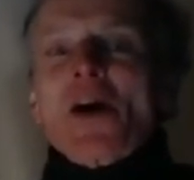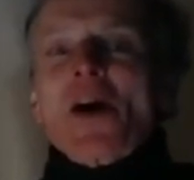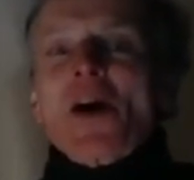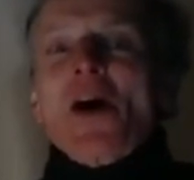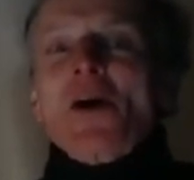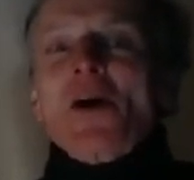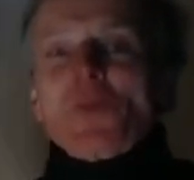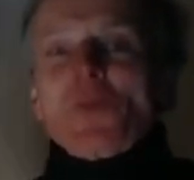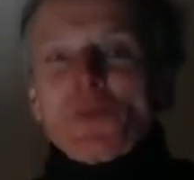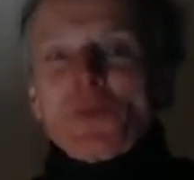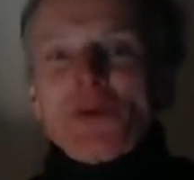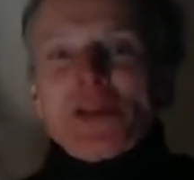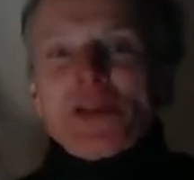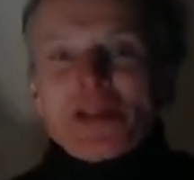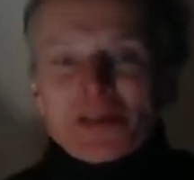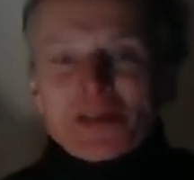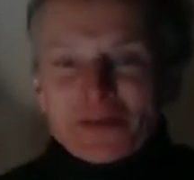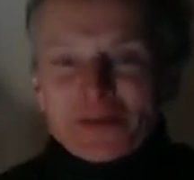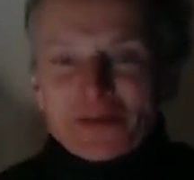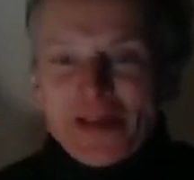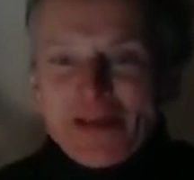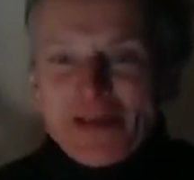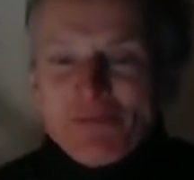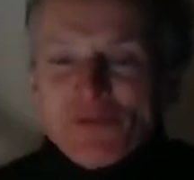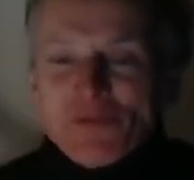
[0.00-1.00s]
a
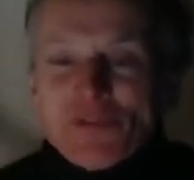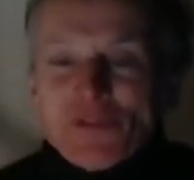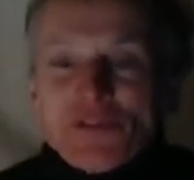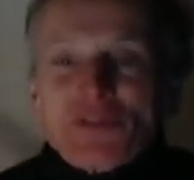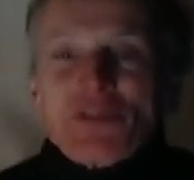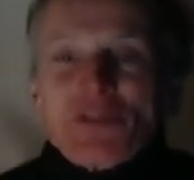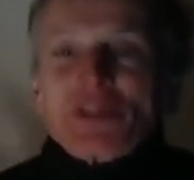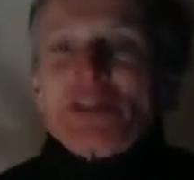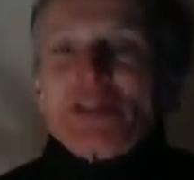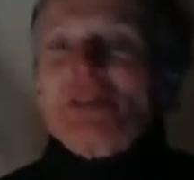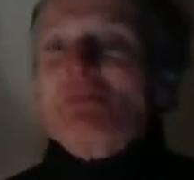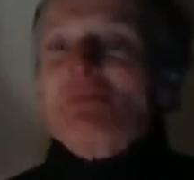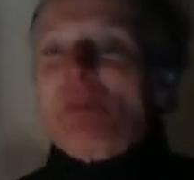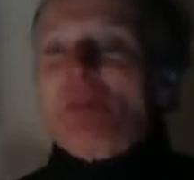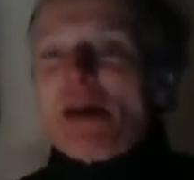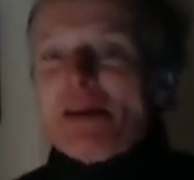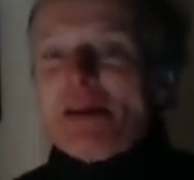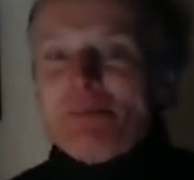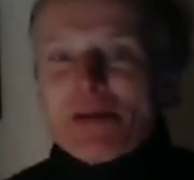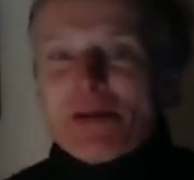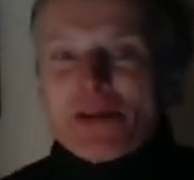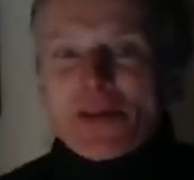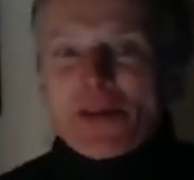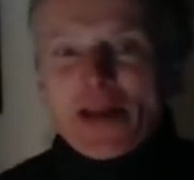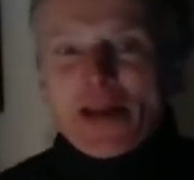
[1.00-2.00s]
real entity.
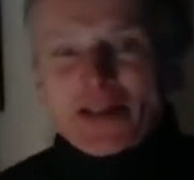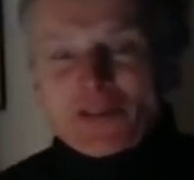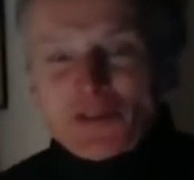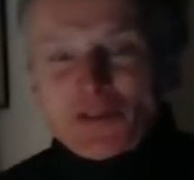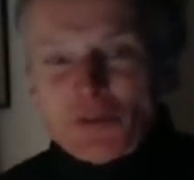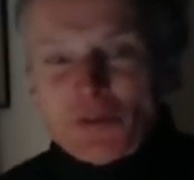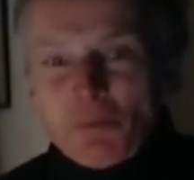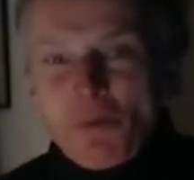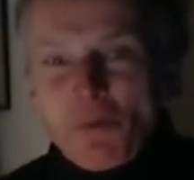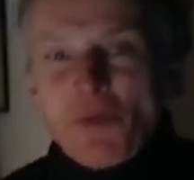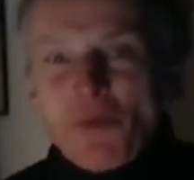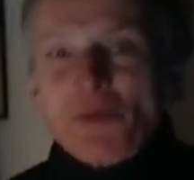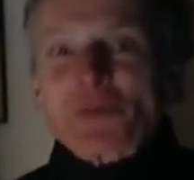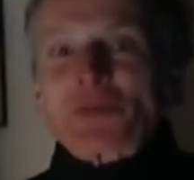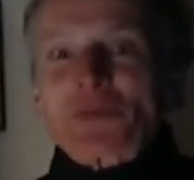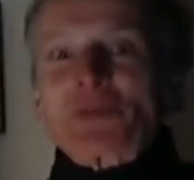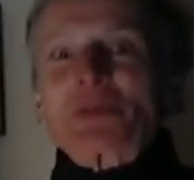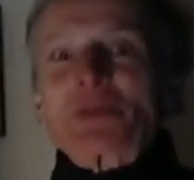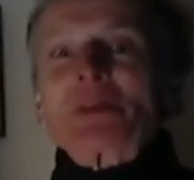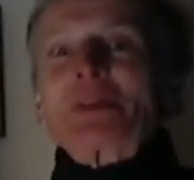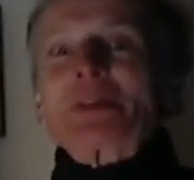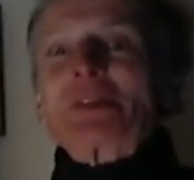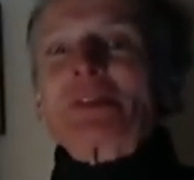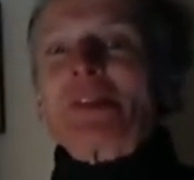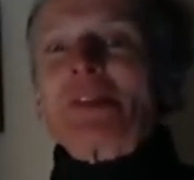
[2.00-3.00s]
Maybe that's what
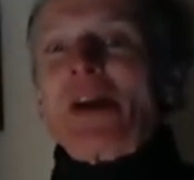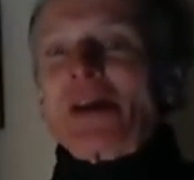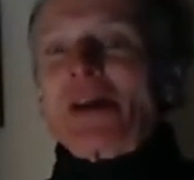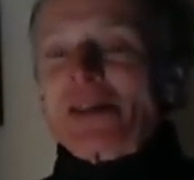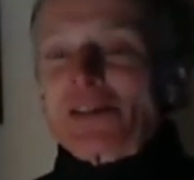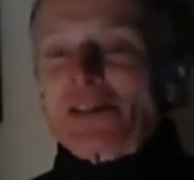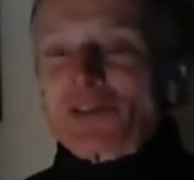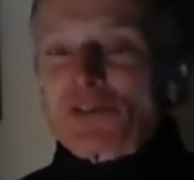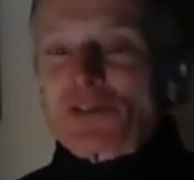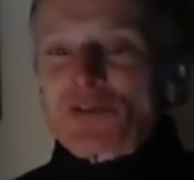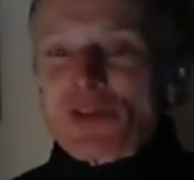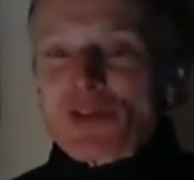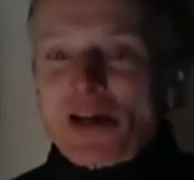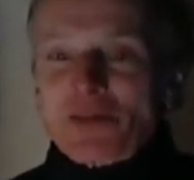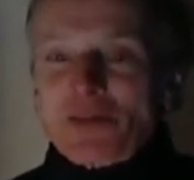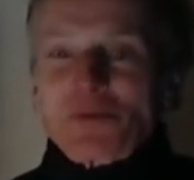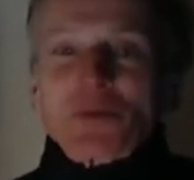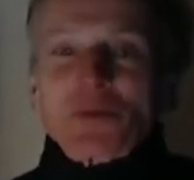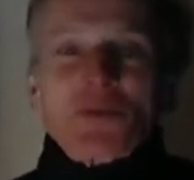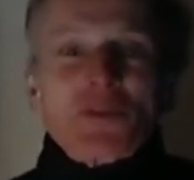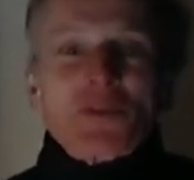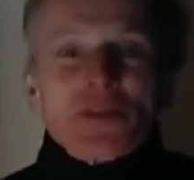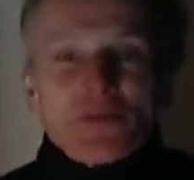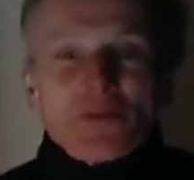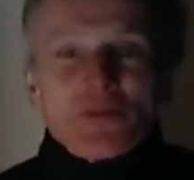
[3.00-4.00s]
light
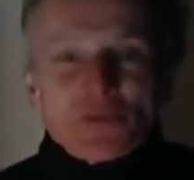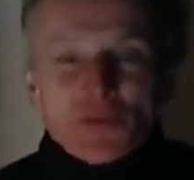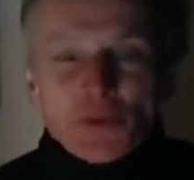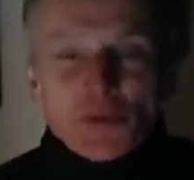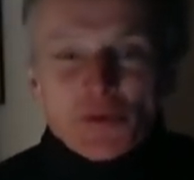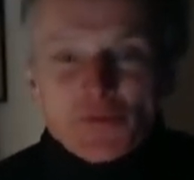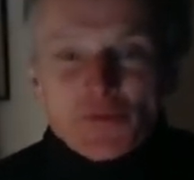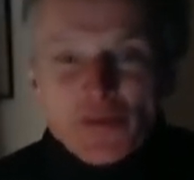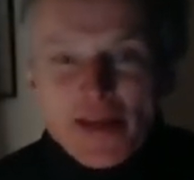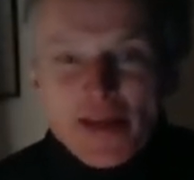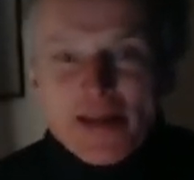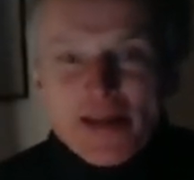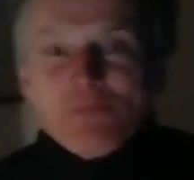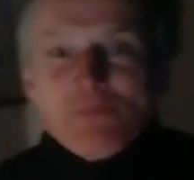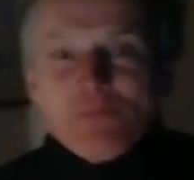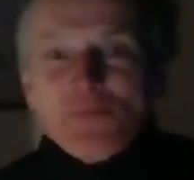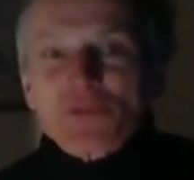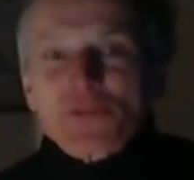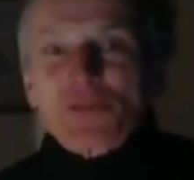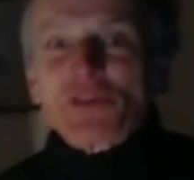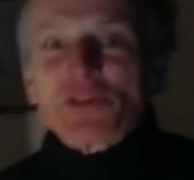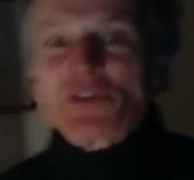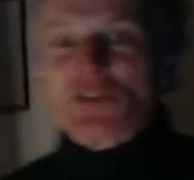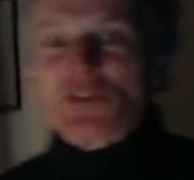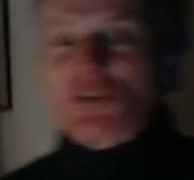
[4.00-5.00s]
travels in, sort of
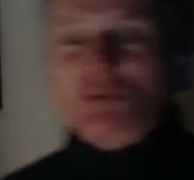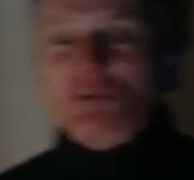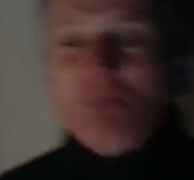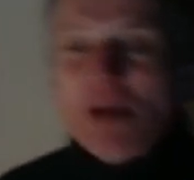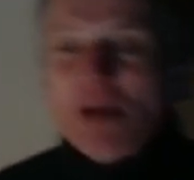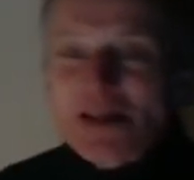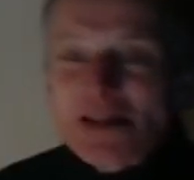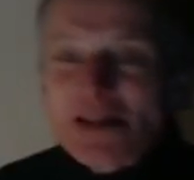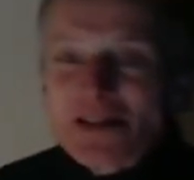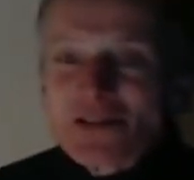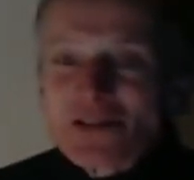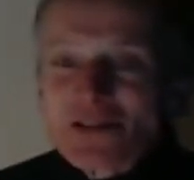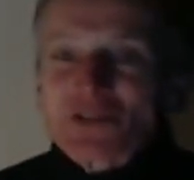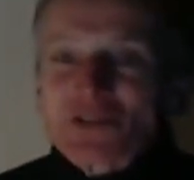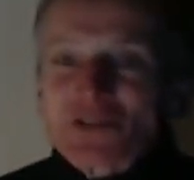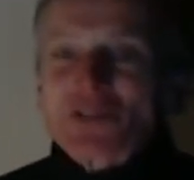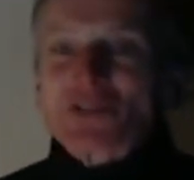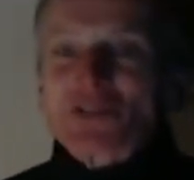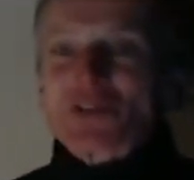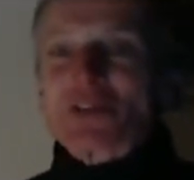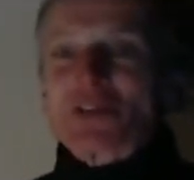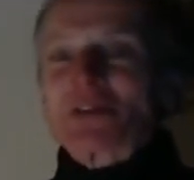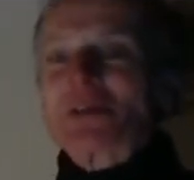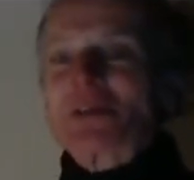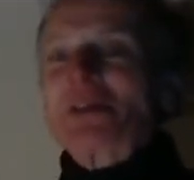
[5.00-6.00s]
empty space
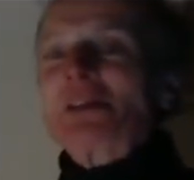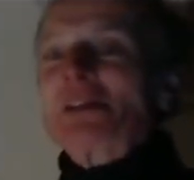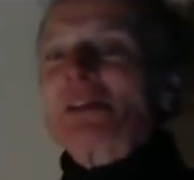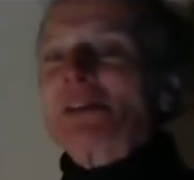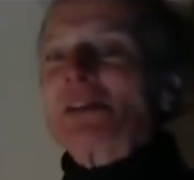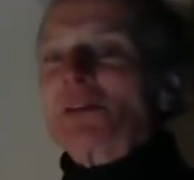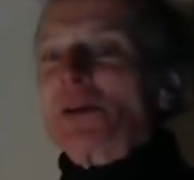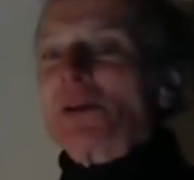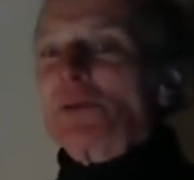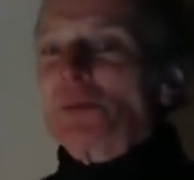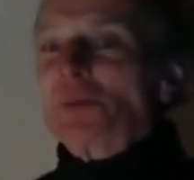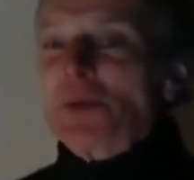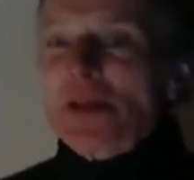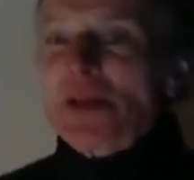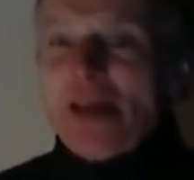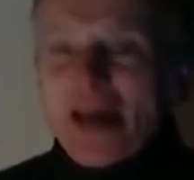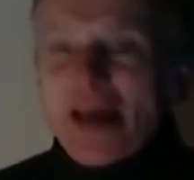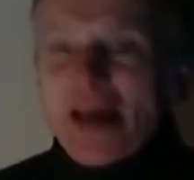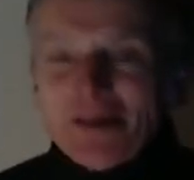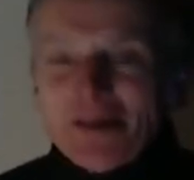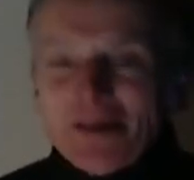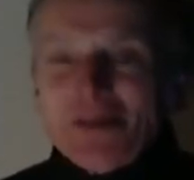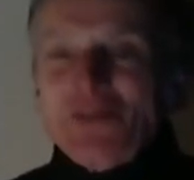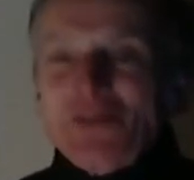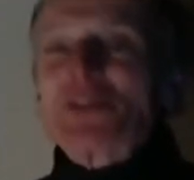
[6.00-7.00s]
as a
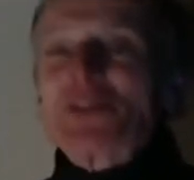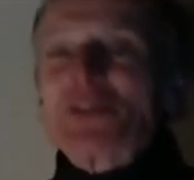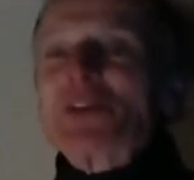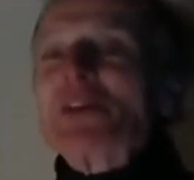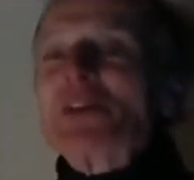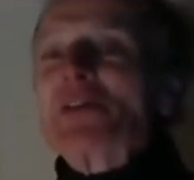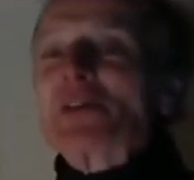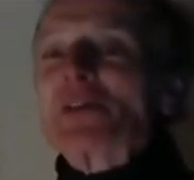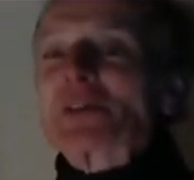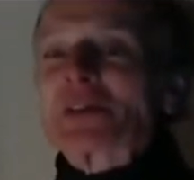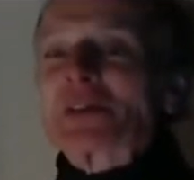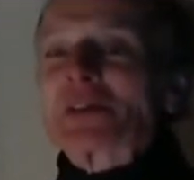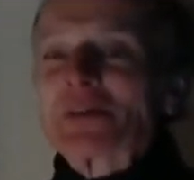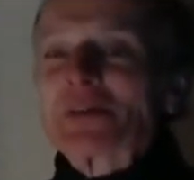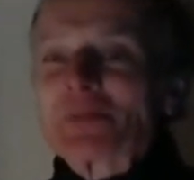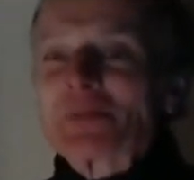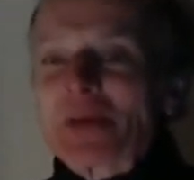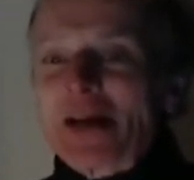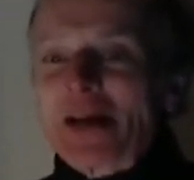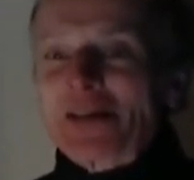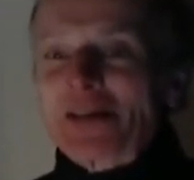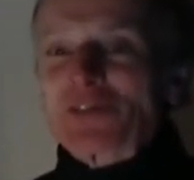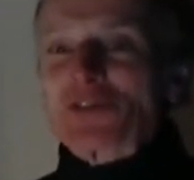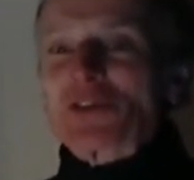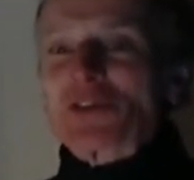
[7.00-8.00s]
reality that can
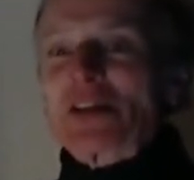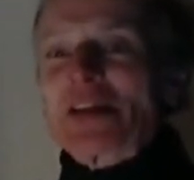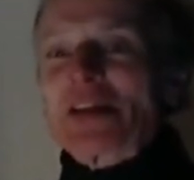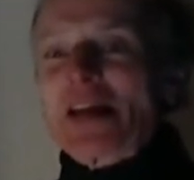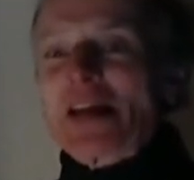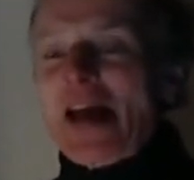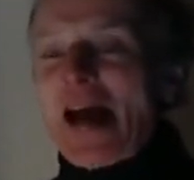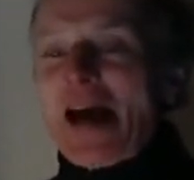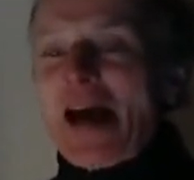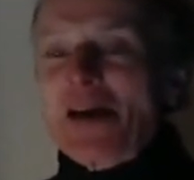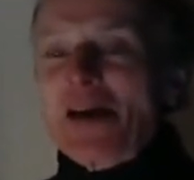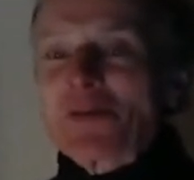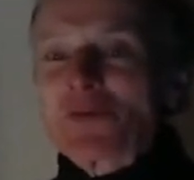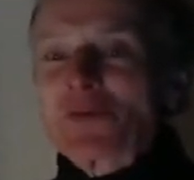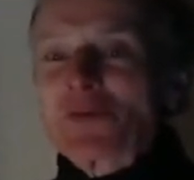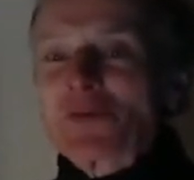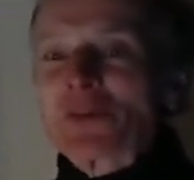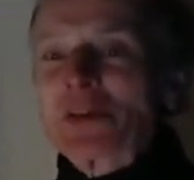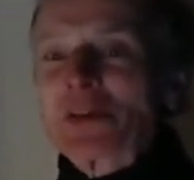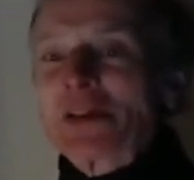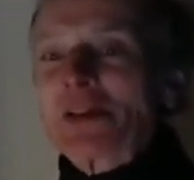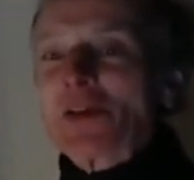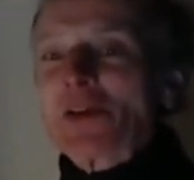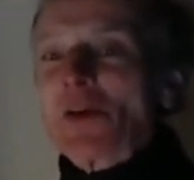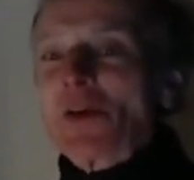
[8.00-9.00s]
actually have
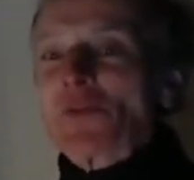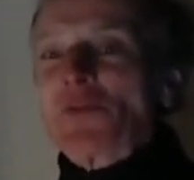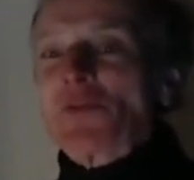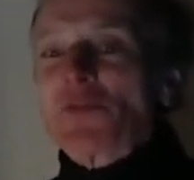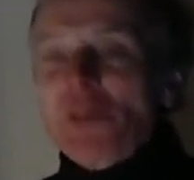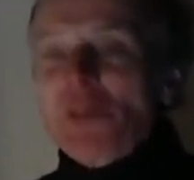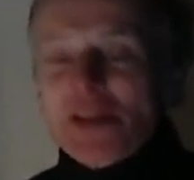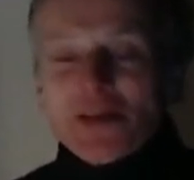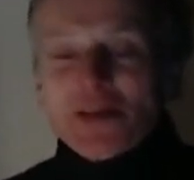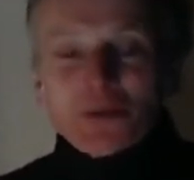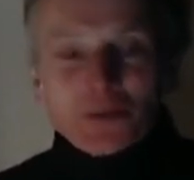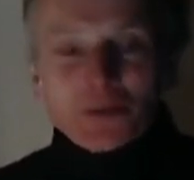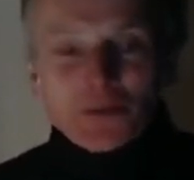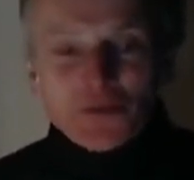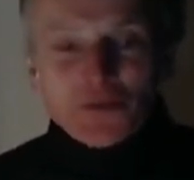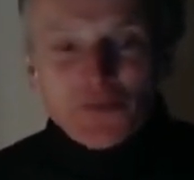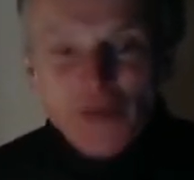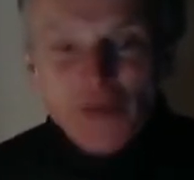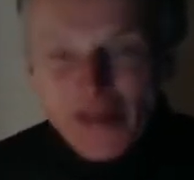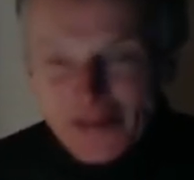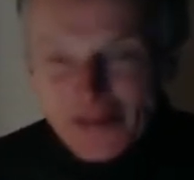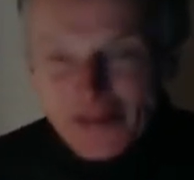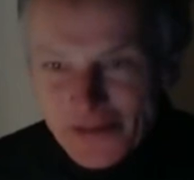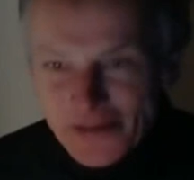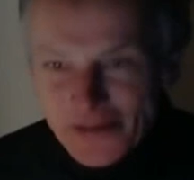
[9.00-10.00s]
field
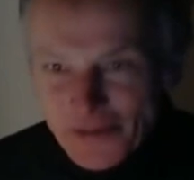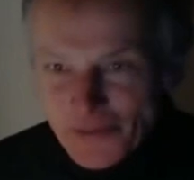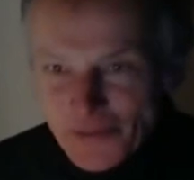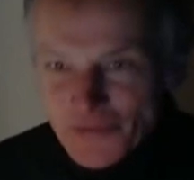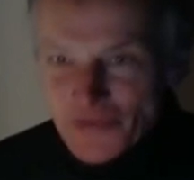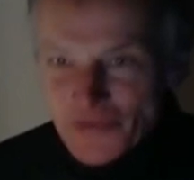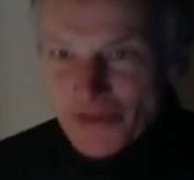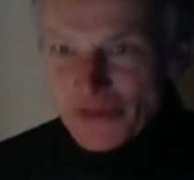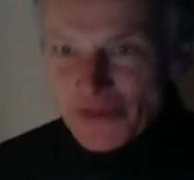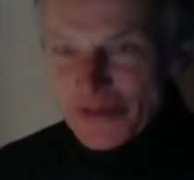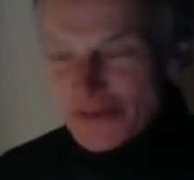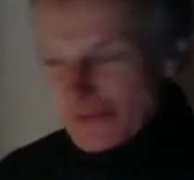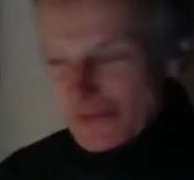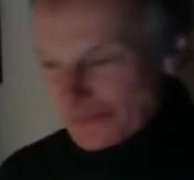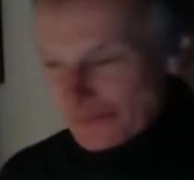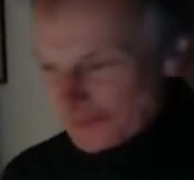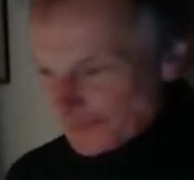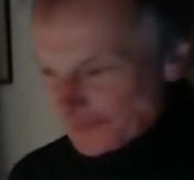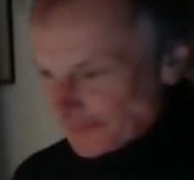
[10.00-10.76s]
values in it.